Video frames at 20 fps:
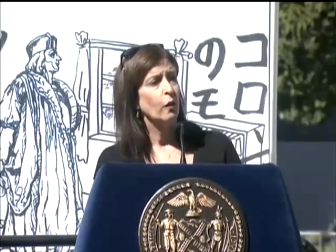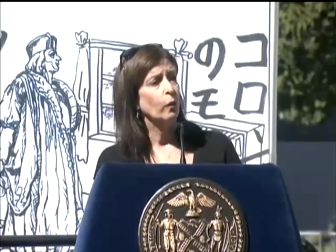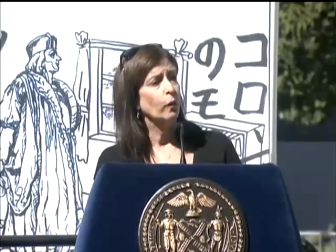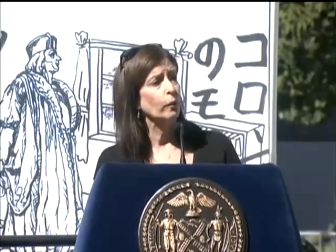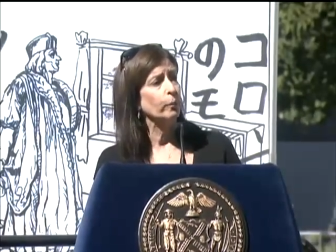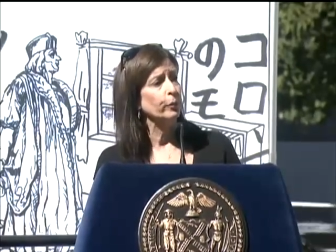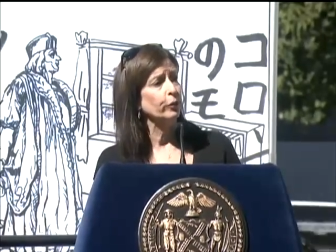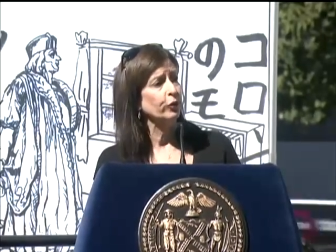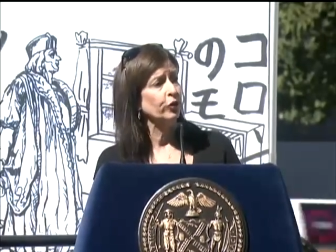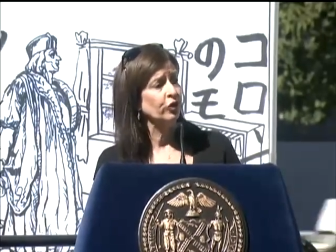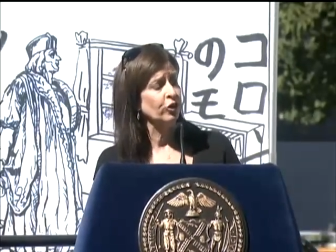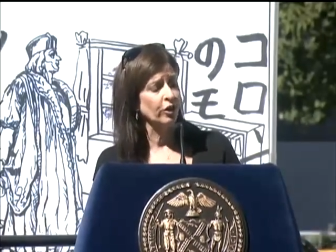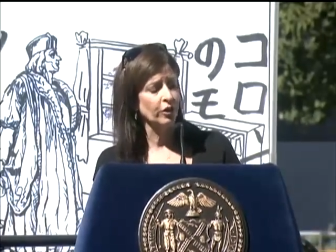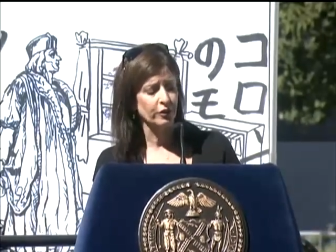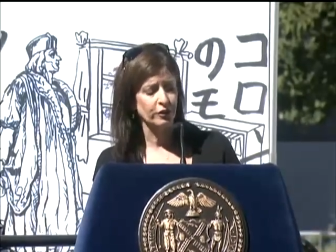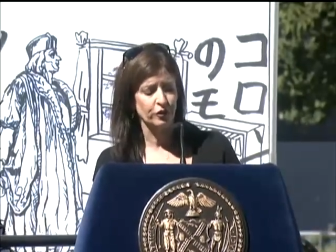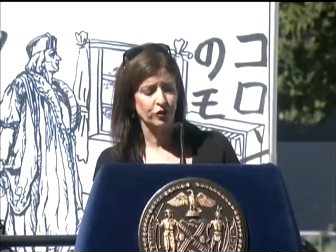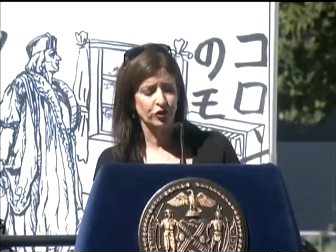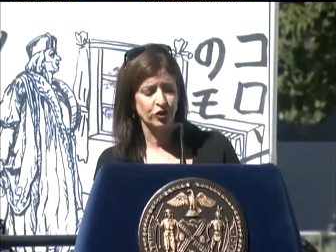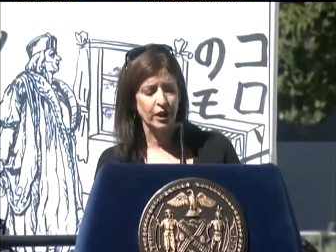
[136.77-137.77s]
where
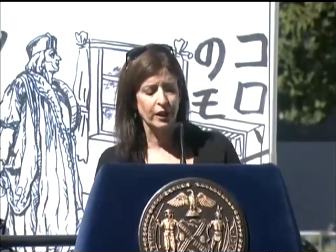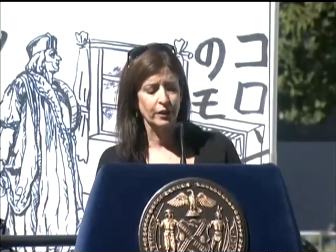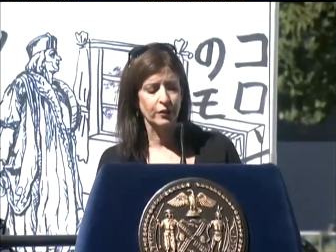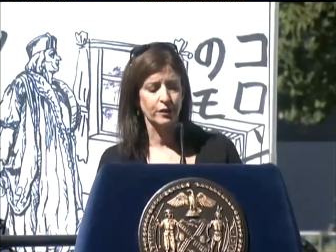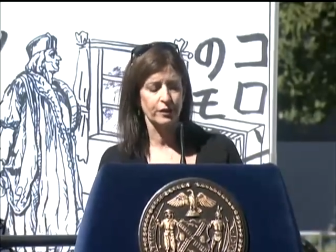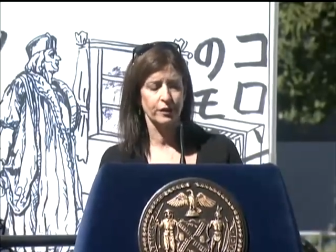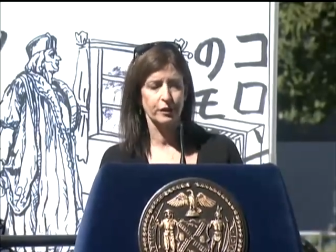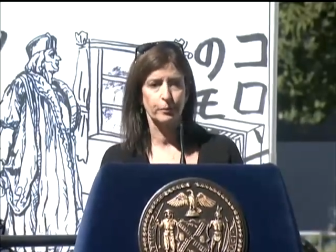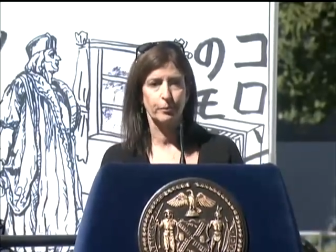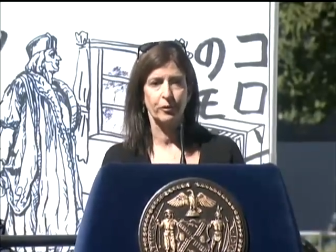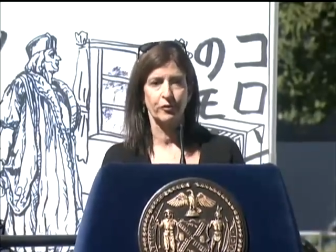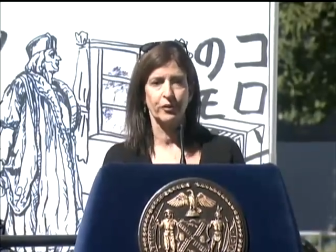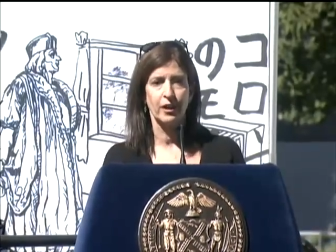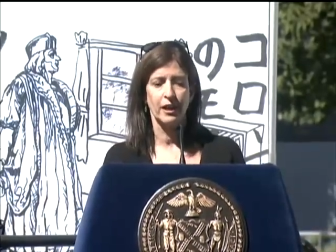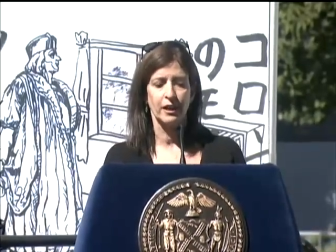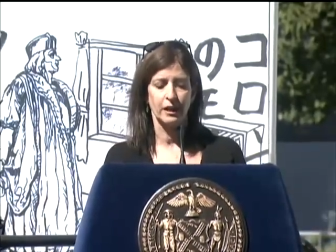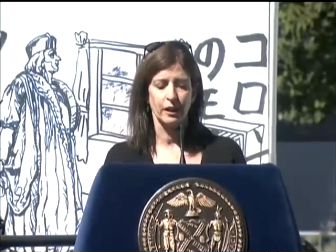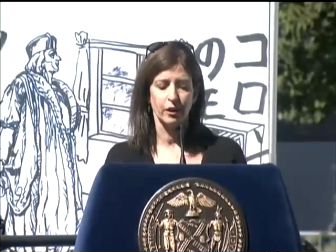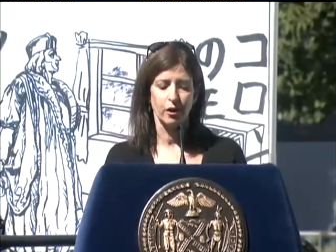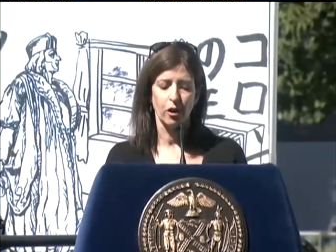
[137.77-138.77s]
Bouchon's generously
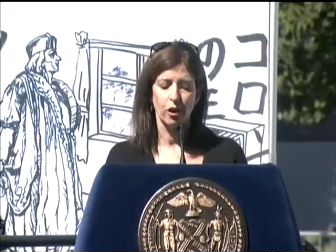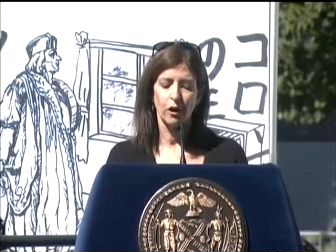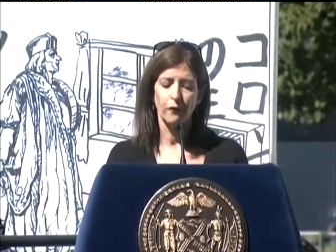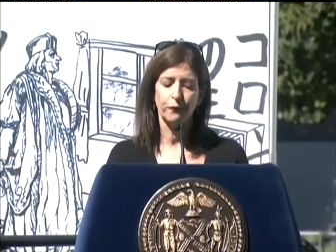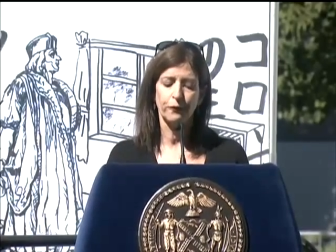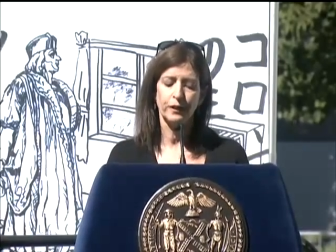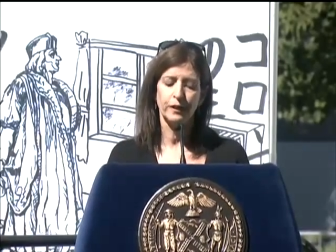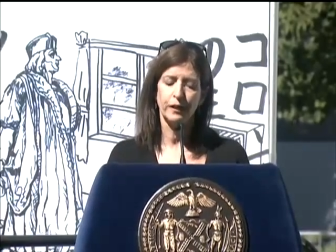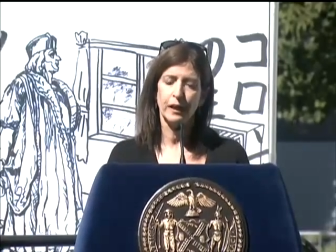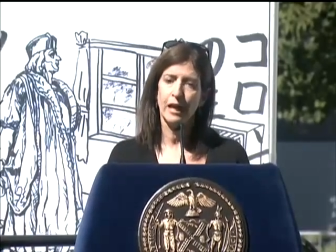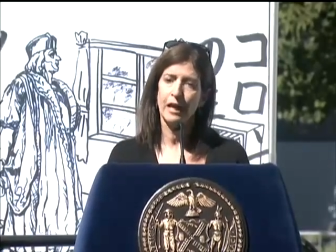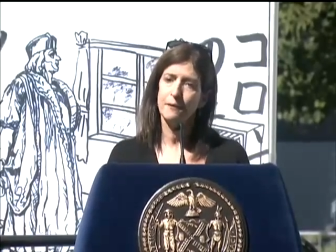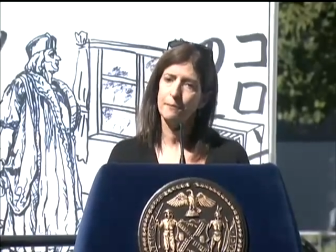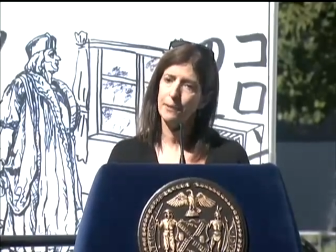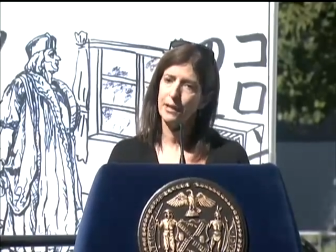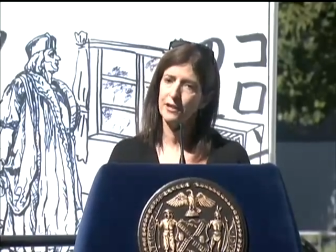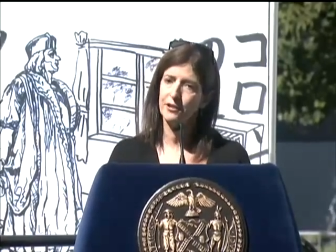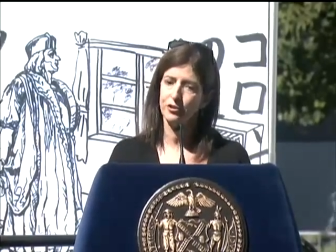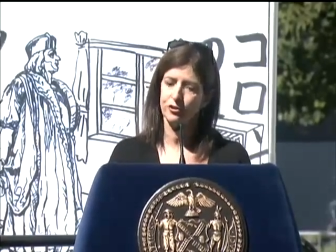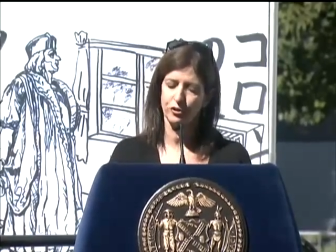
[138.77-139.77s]
providing coffee and
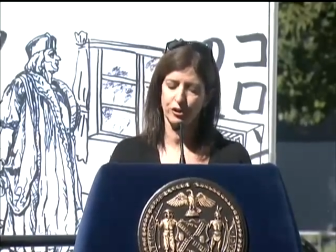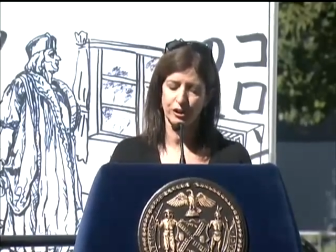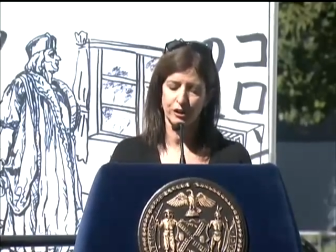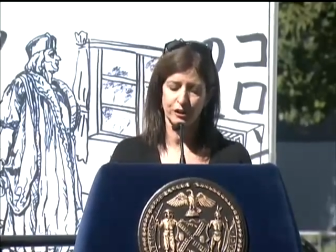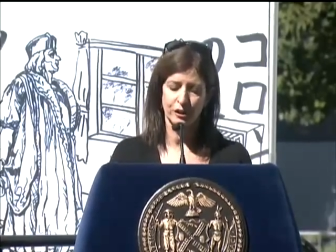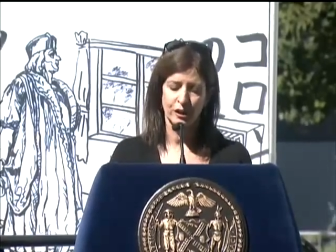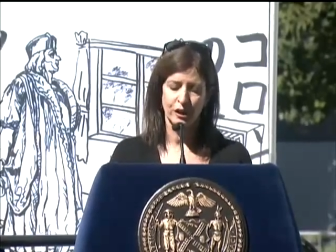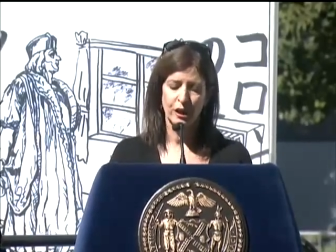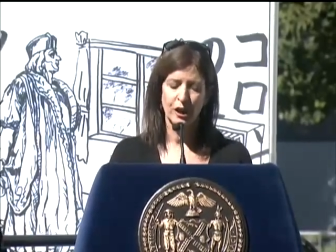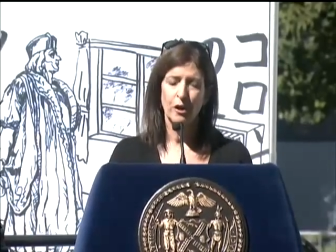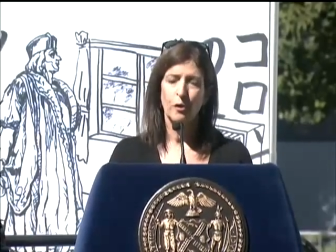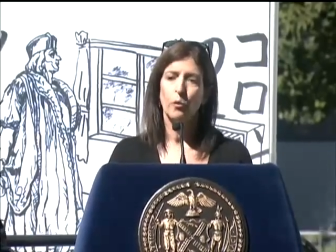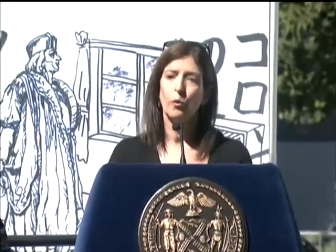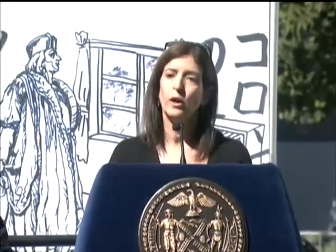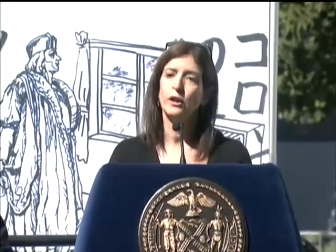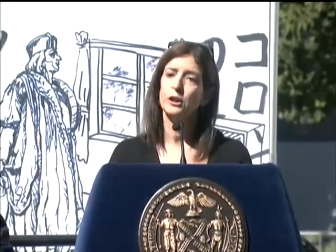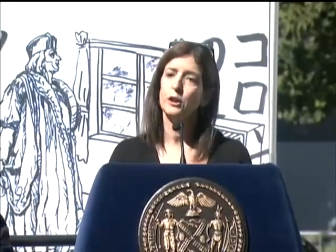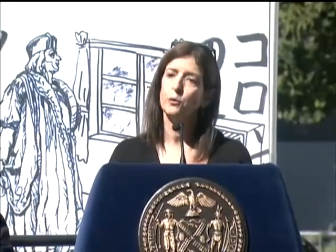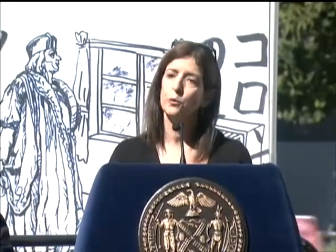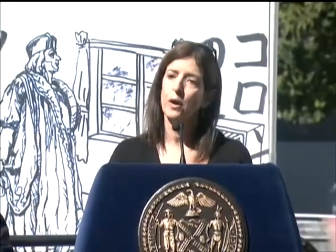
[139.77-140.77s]
pastries
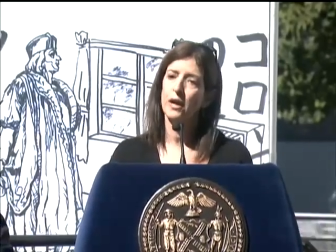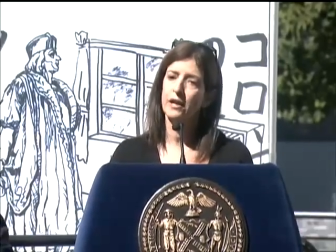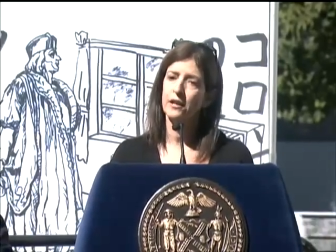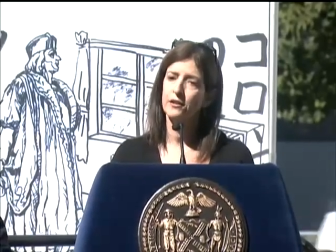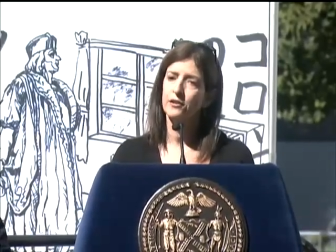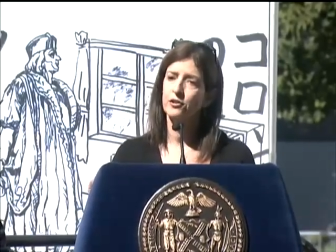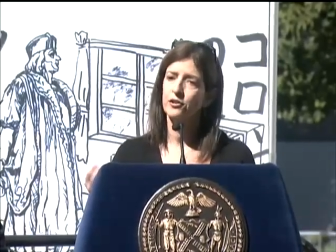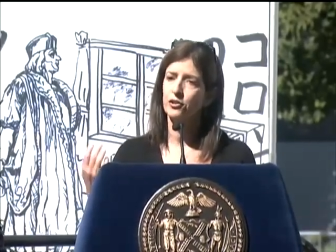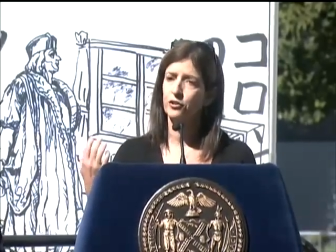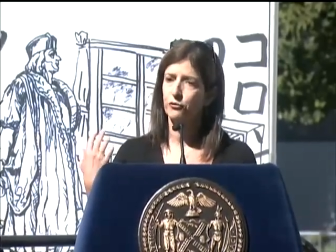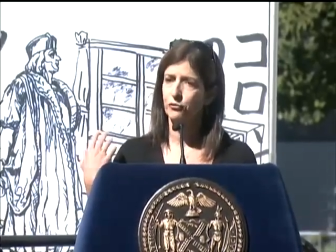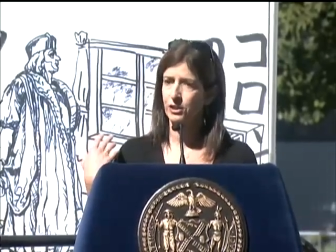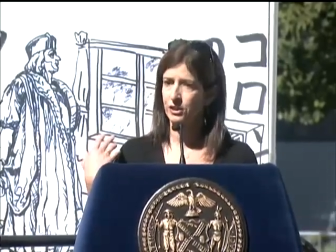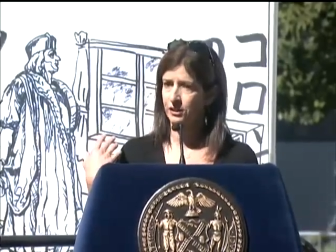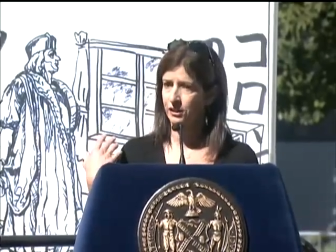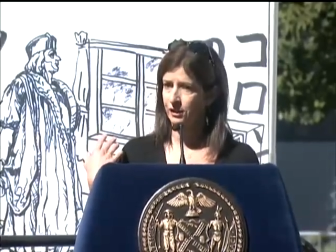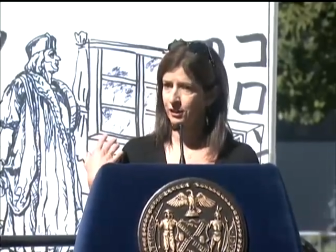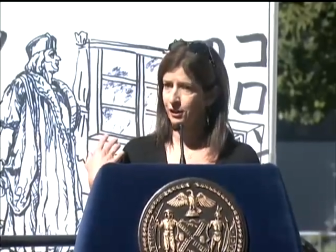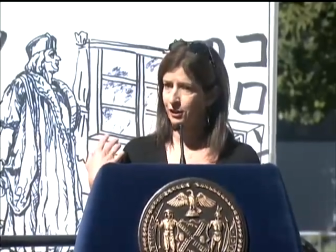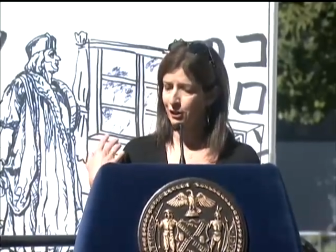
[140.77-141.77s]
while you wait to
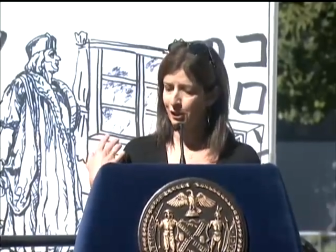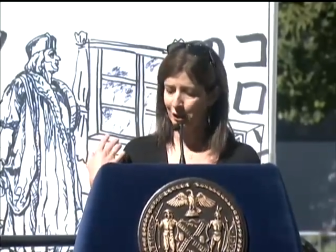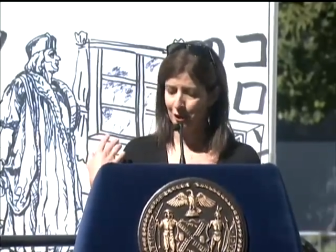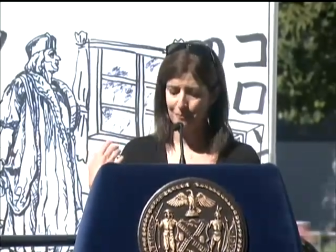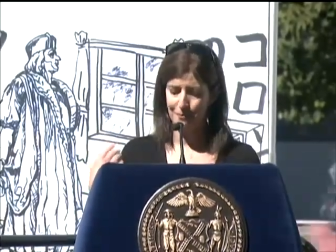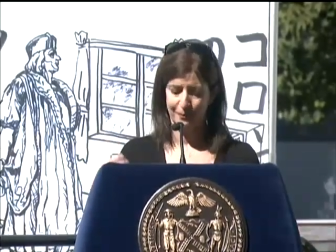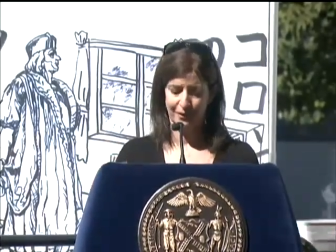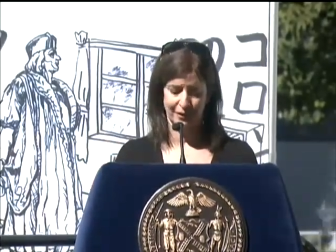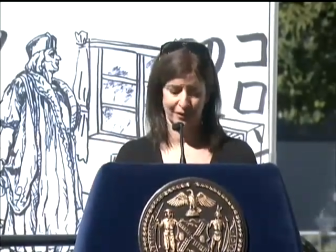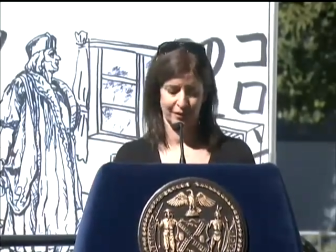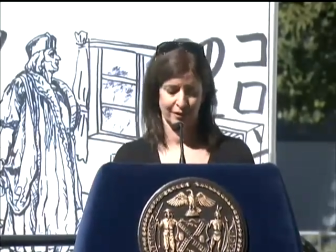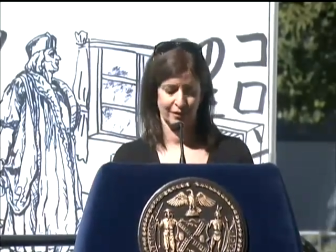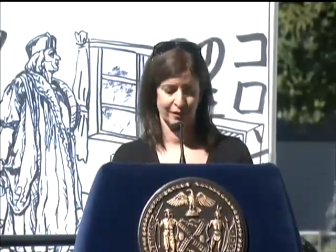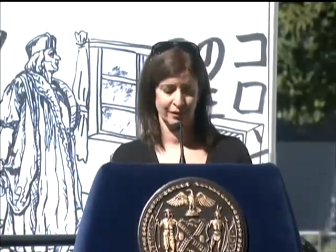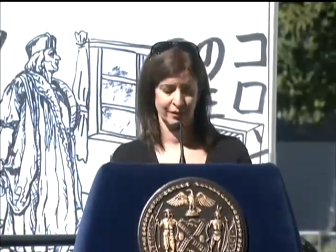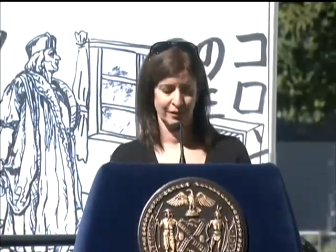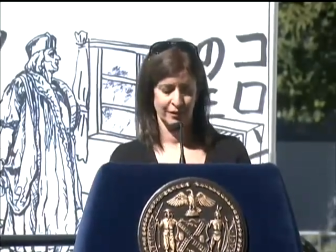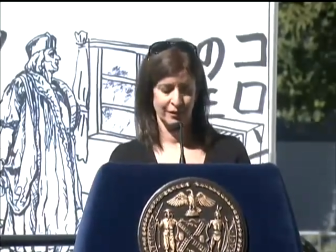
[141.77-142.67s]
visit Columbus.